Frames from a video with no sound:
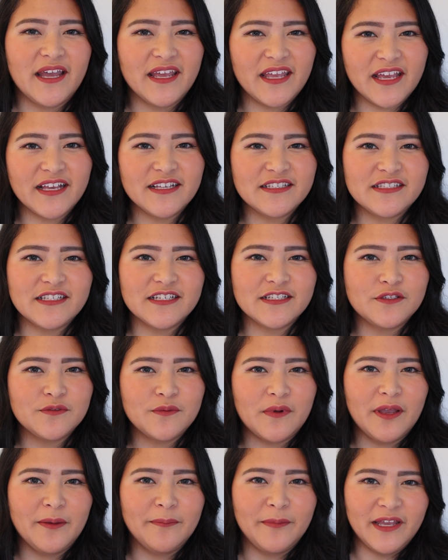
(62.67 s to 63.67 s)
I guess that's
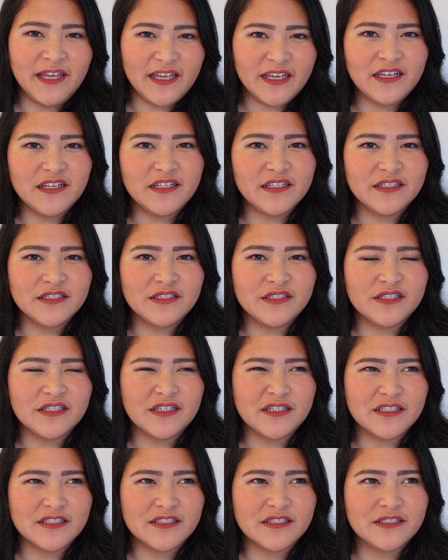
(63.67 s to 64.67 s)
why my English
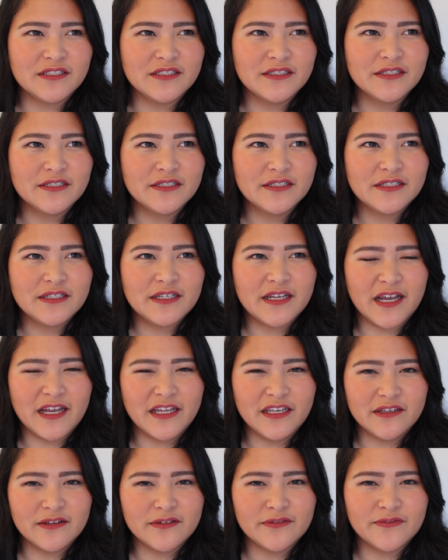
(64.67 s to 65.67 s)
is
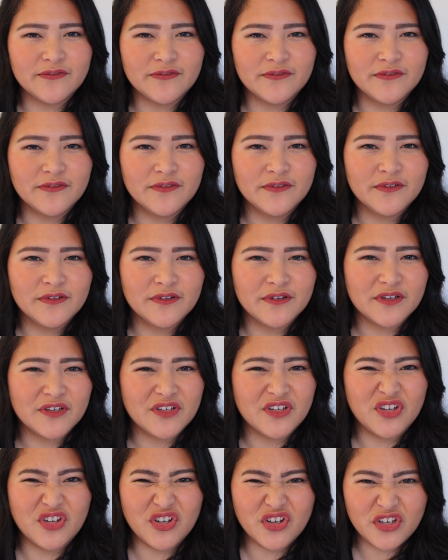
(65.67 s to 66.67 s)
kind of
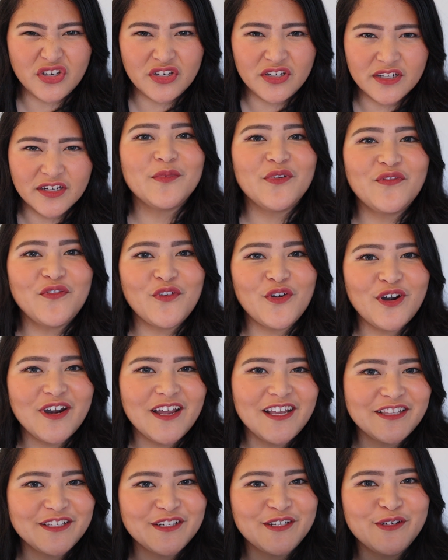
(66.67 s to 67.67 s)
good. Before
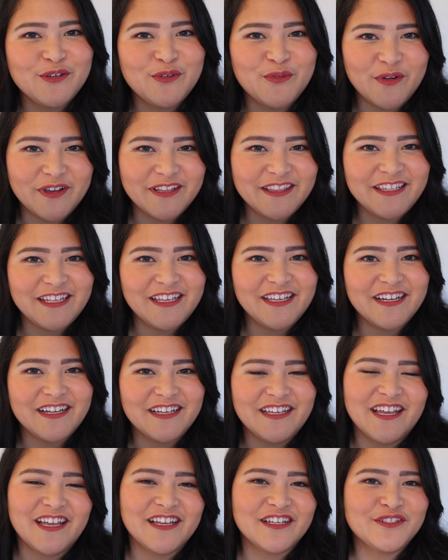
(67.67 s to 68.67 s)
I turned 20,
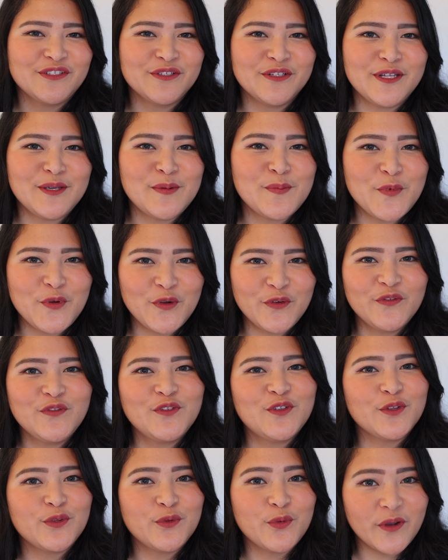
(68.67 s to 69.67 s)
I actually
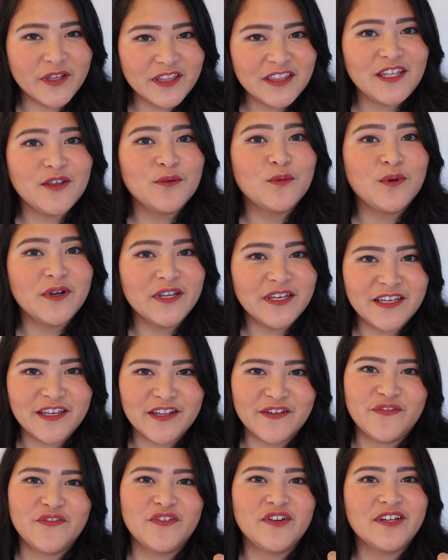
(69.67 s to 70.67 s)
moved to 21
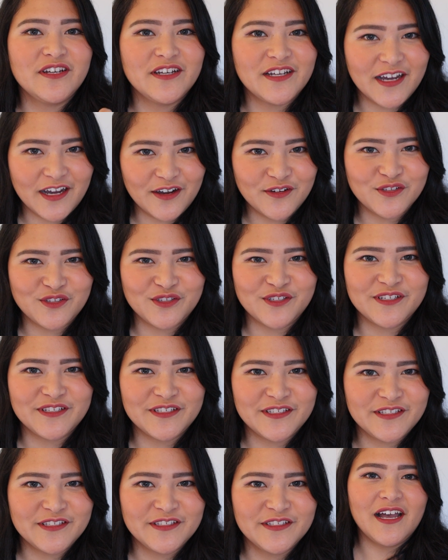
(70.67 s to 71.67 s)
different houses.